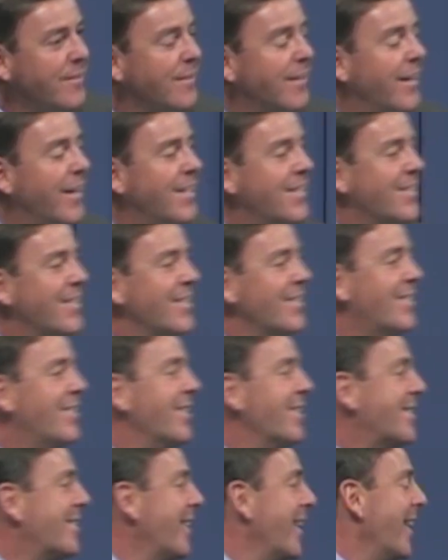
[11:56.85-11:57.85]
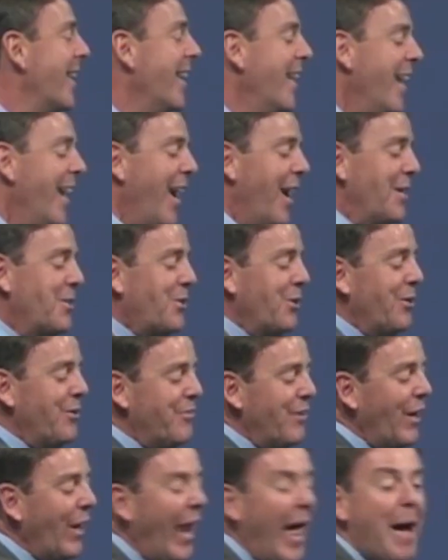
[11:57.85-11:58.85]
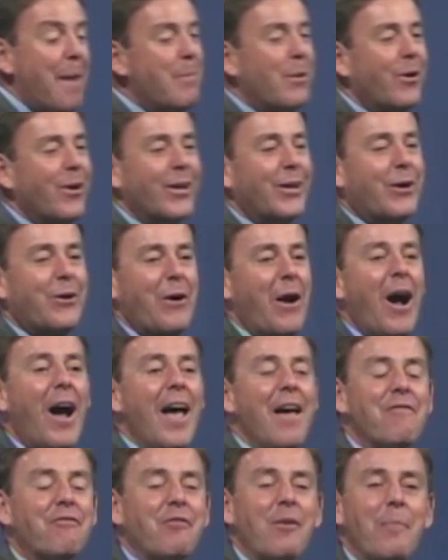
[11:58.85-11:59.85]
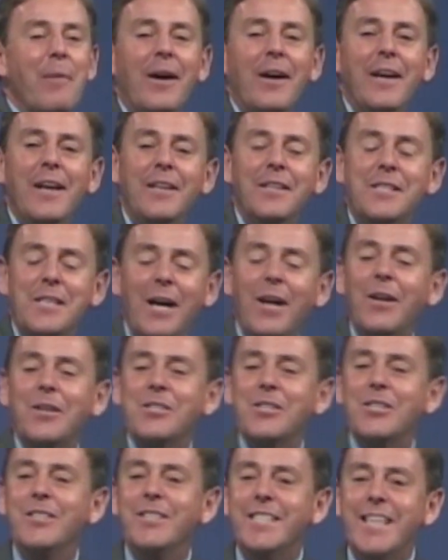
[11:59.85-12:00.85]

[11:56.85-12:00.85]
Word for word: Is this just a, a sort of elaborate cry from an intelligent